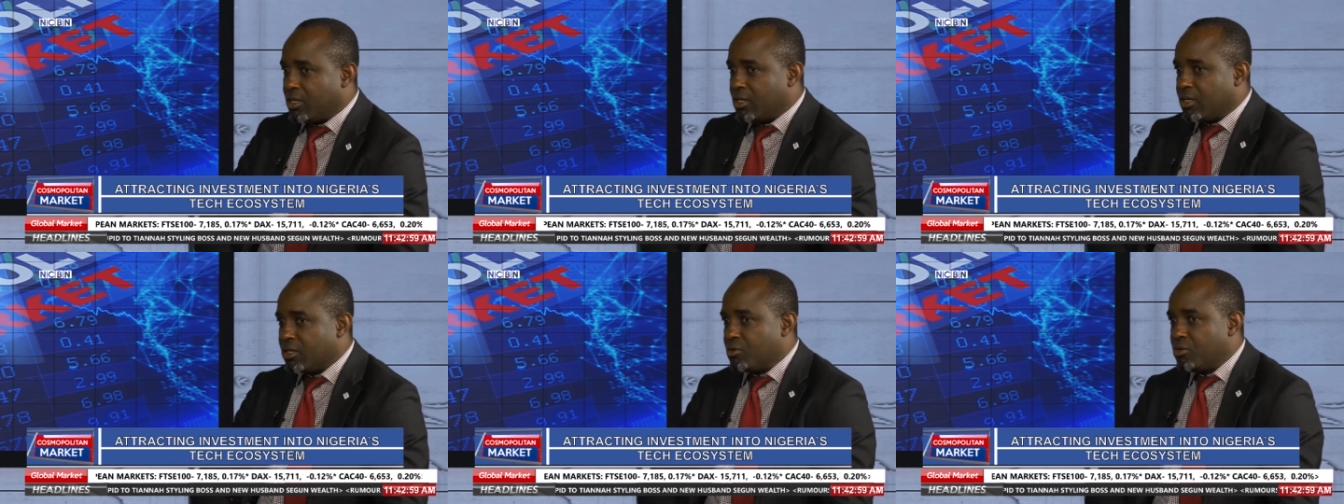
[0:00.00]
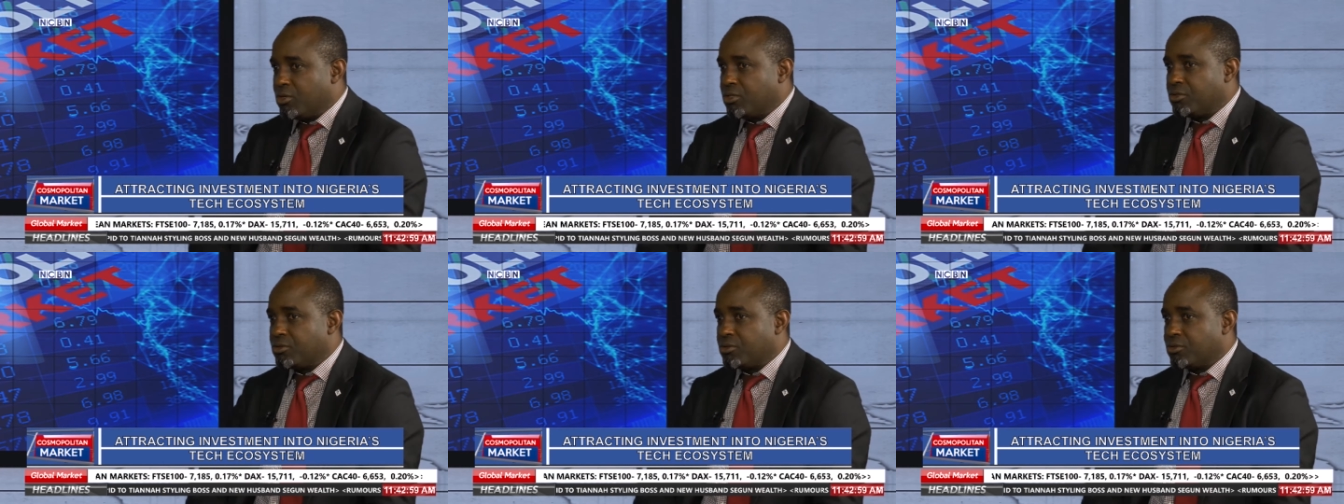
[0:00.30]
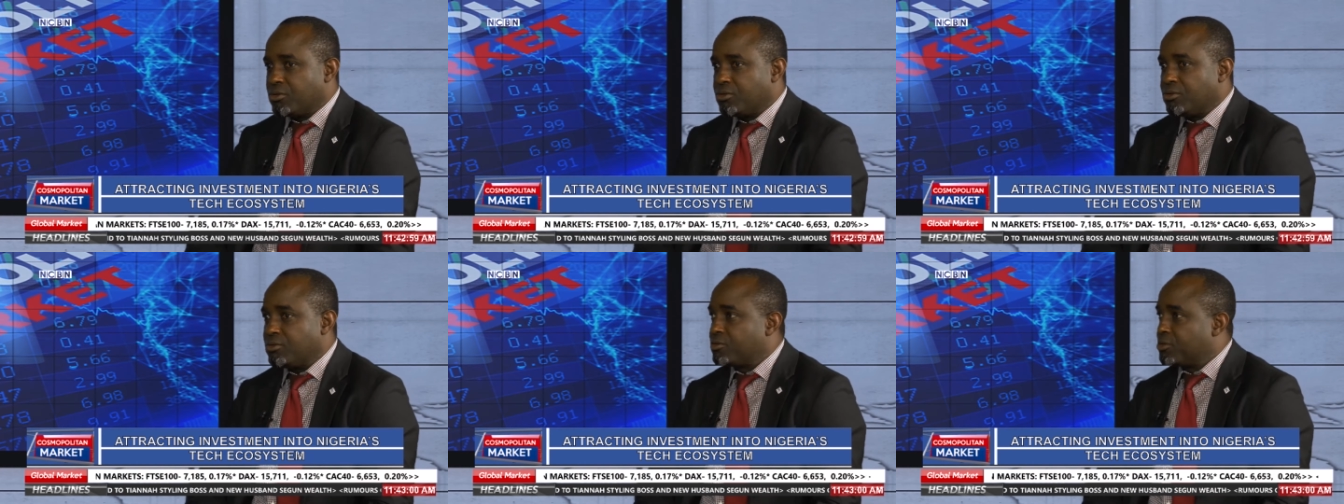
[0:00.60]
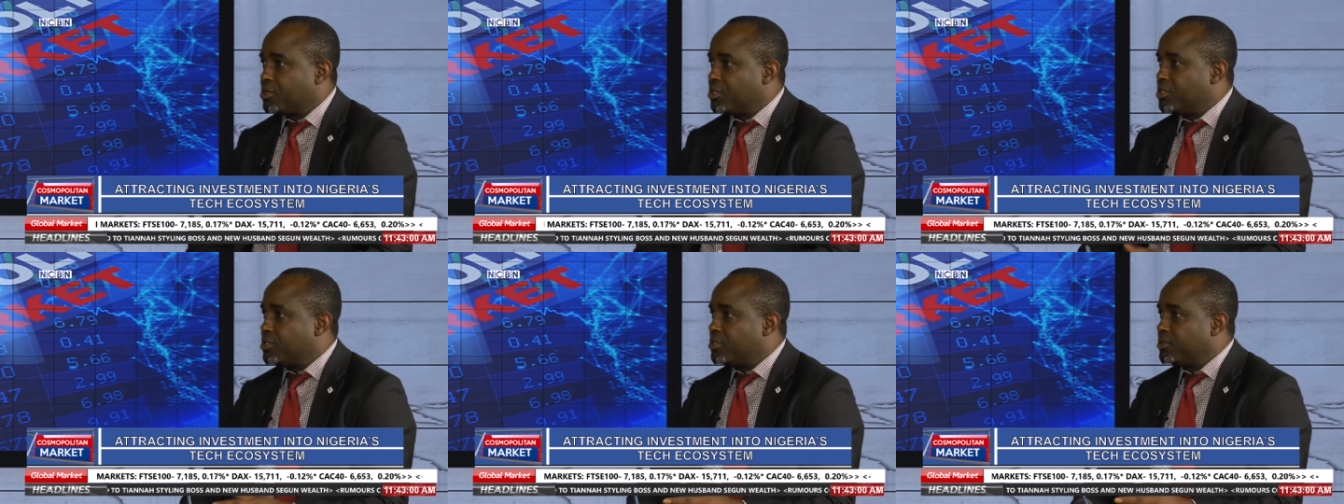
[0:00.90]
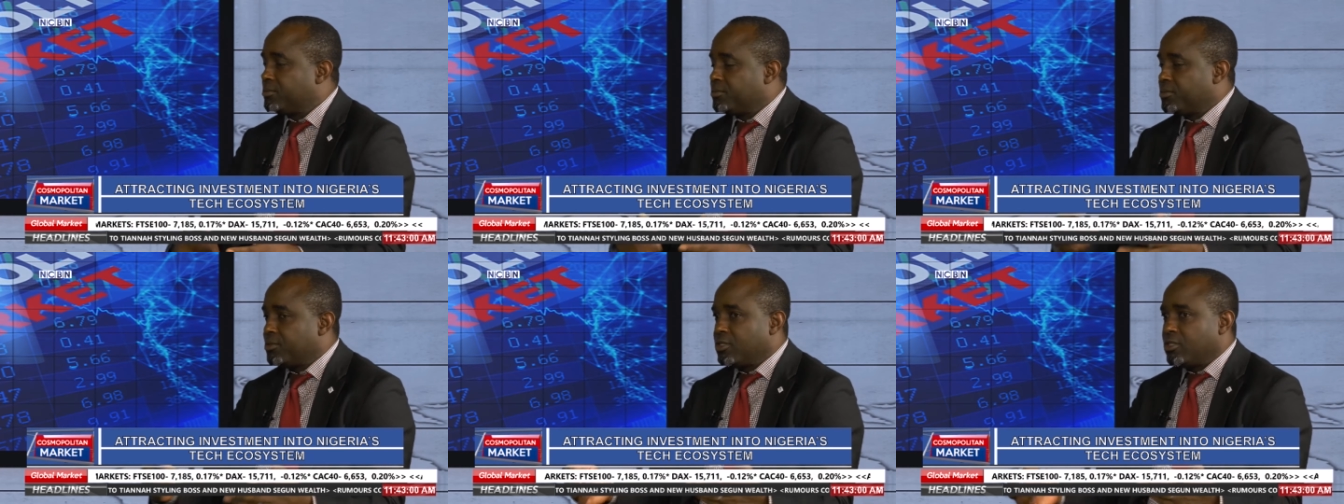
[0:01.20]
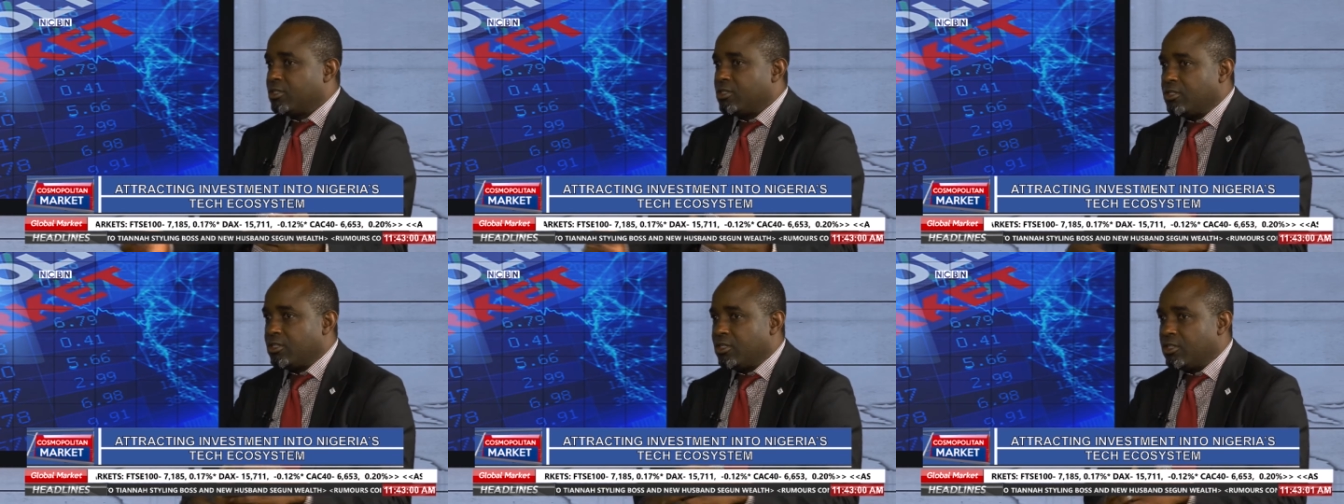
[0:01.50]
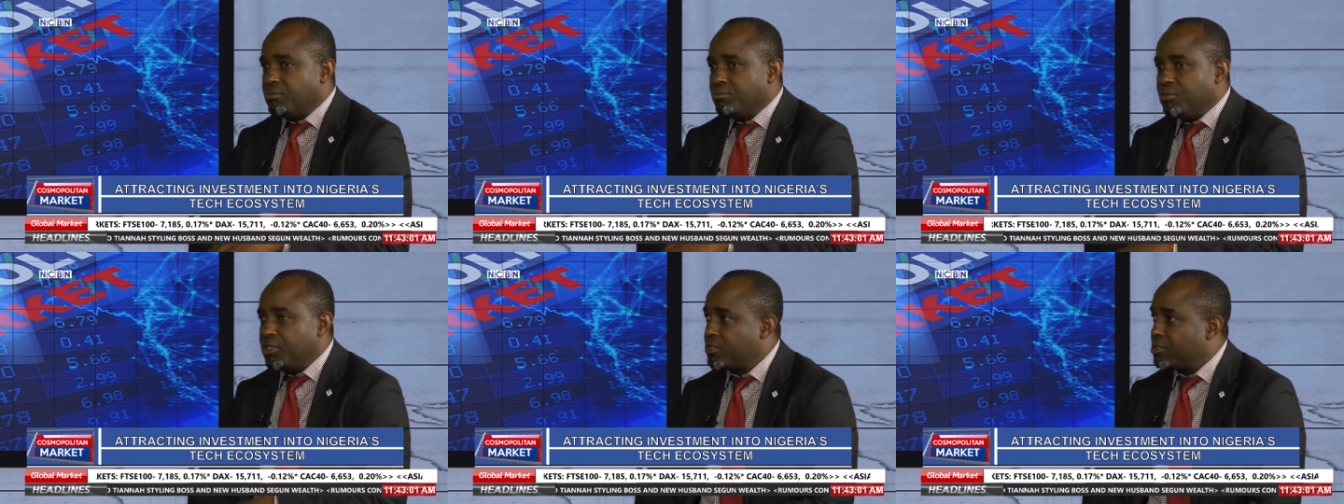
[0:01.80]
going to trade
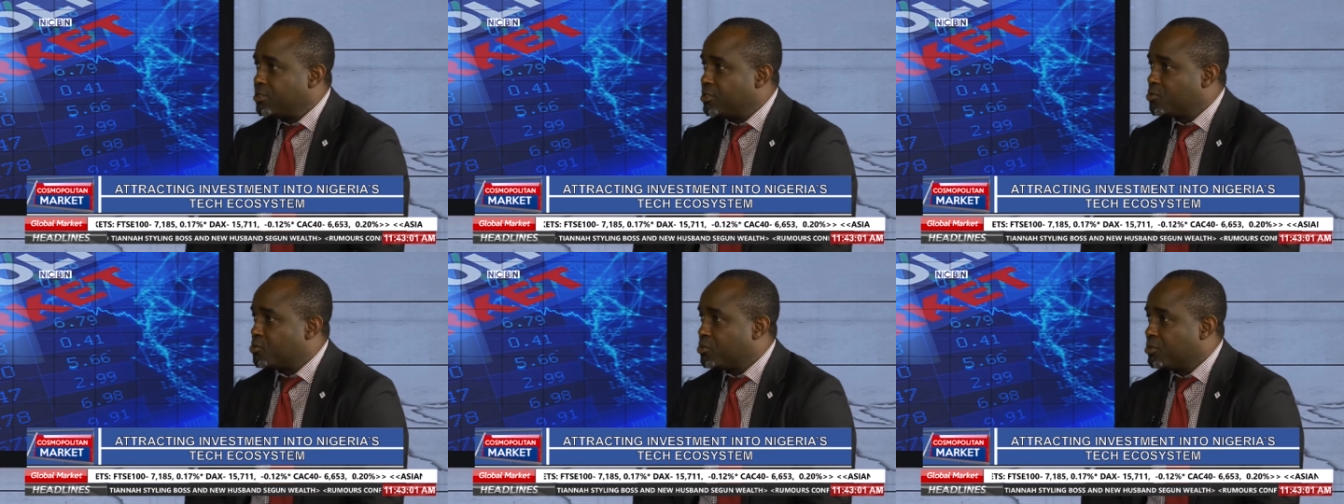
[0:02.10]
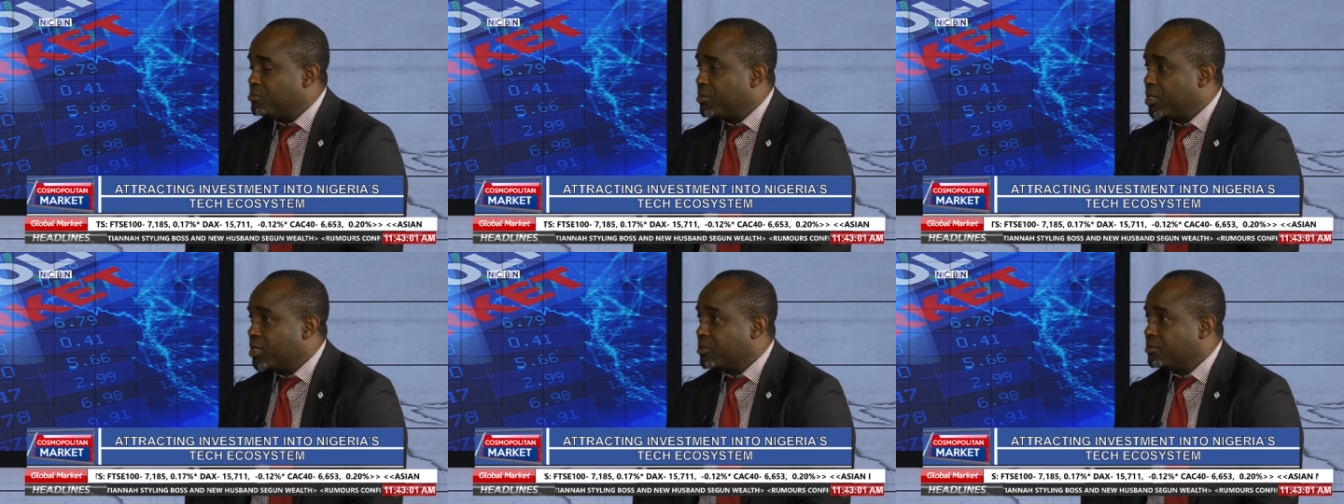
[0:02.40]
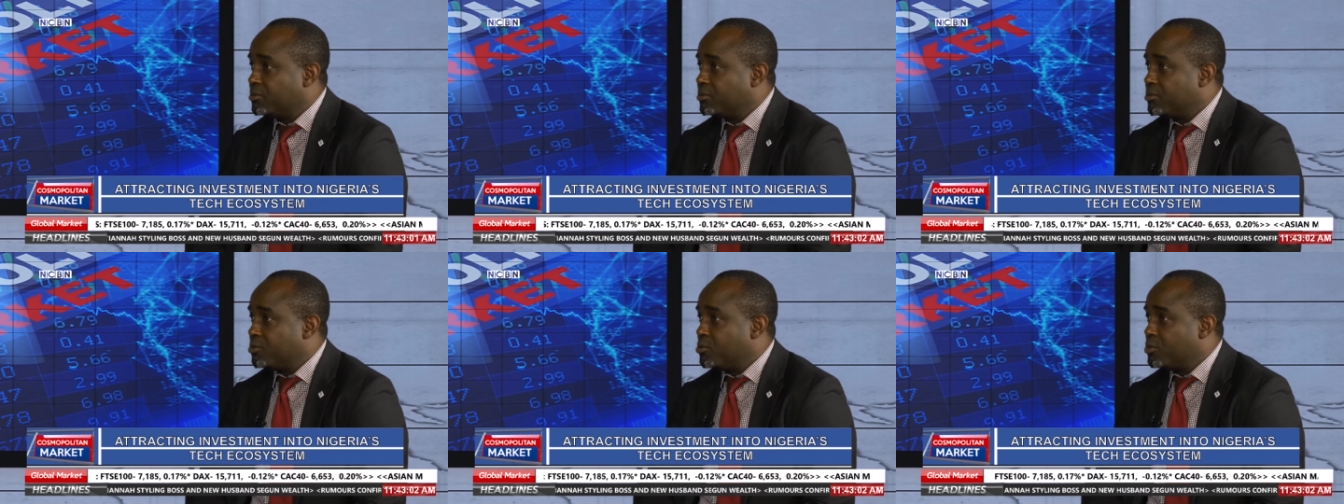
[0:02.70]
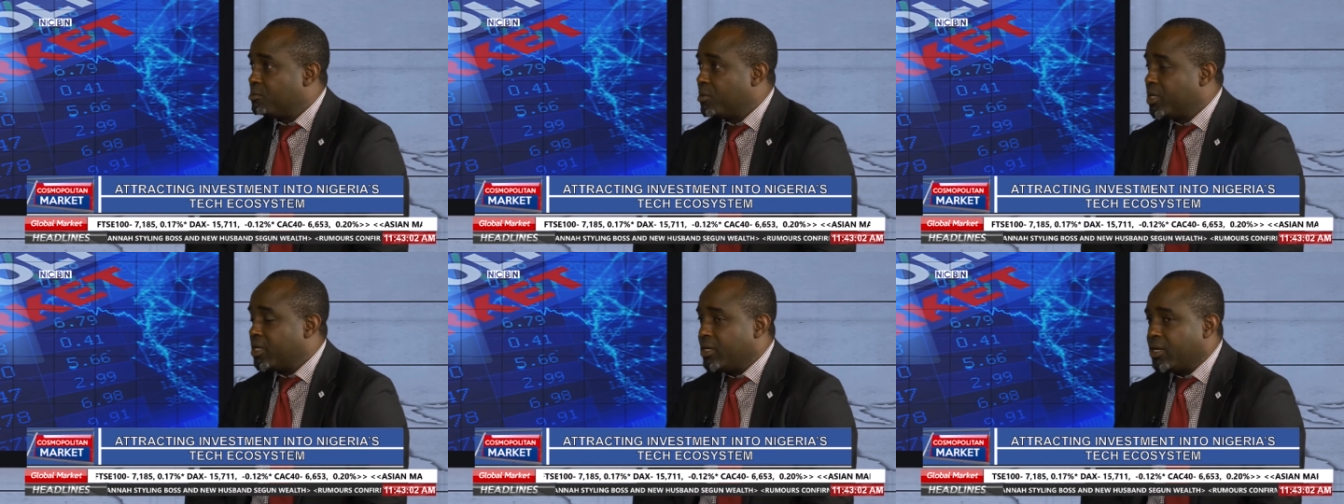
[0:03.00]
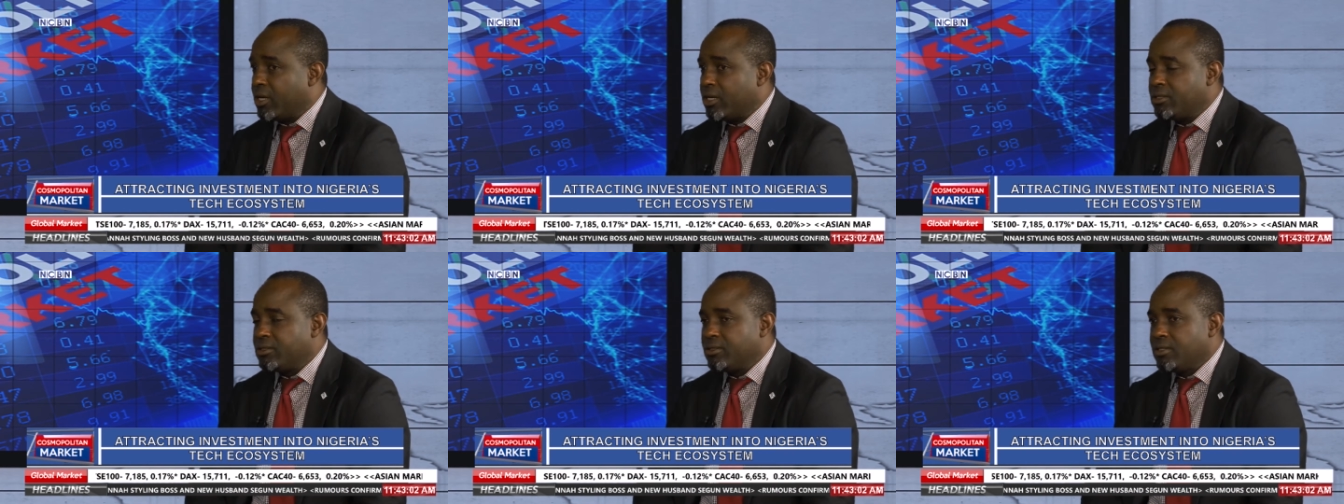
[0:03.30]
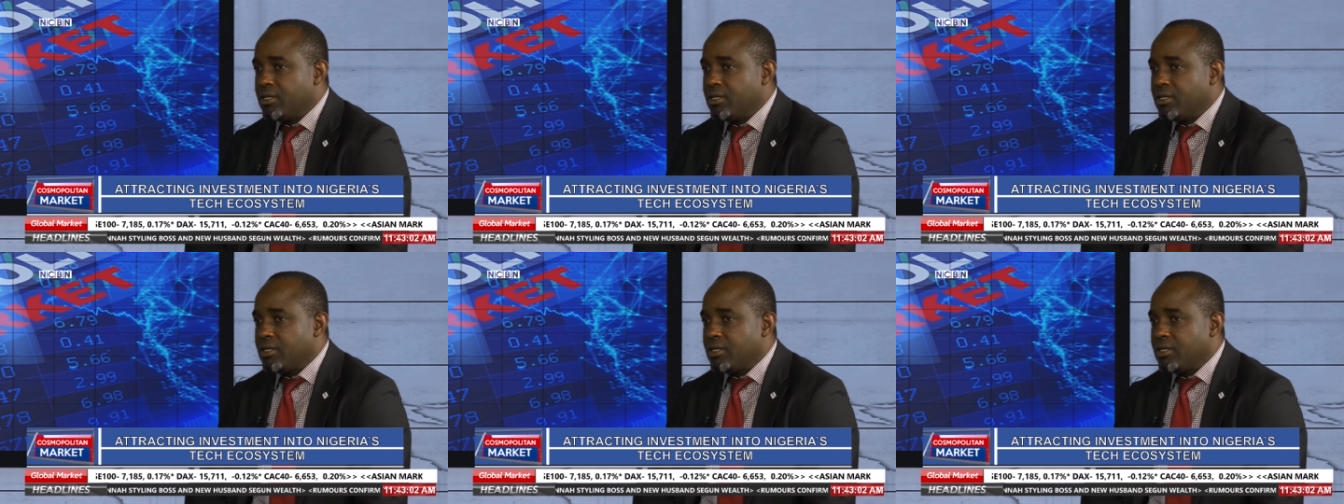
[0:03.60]
meetings with my dad,